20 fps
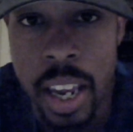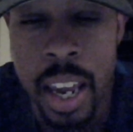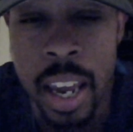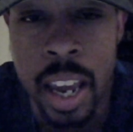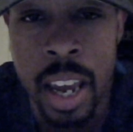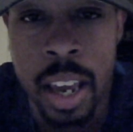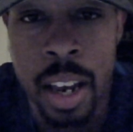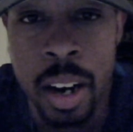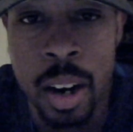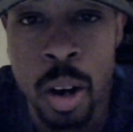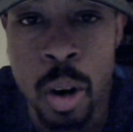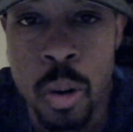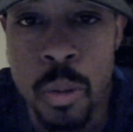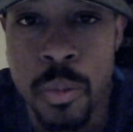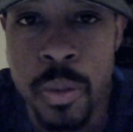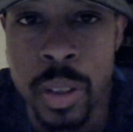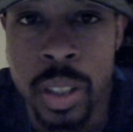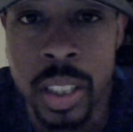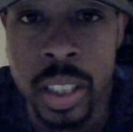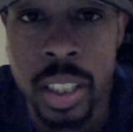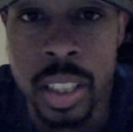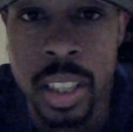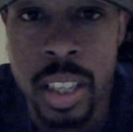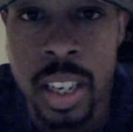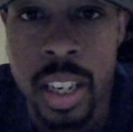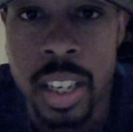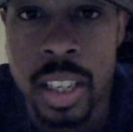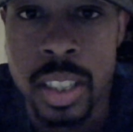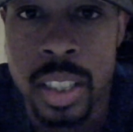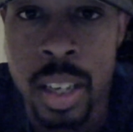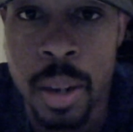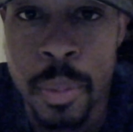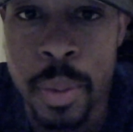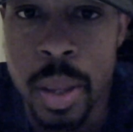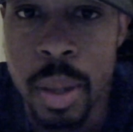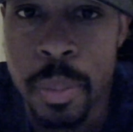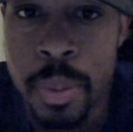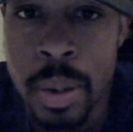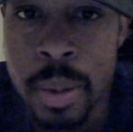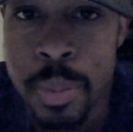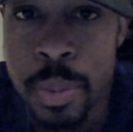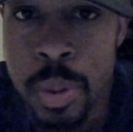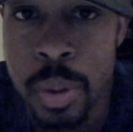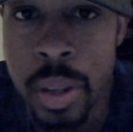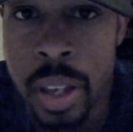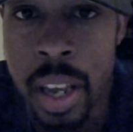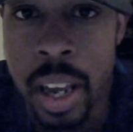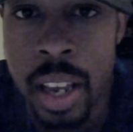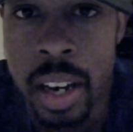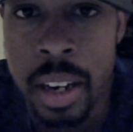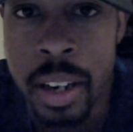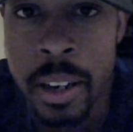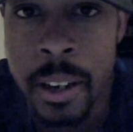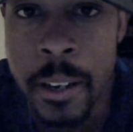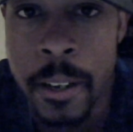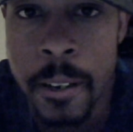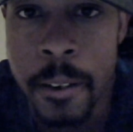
And hopefully some of the people that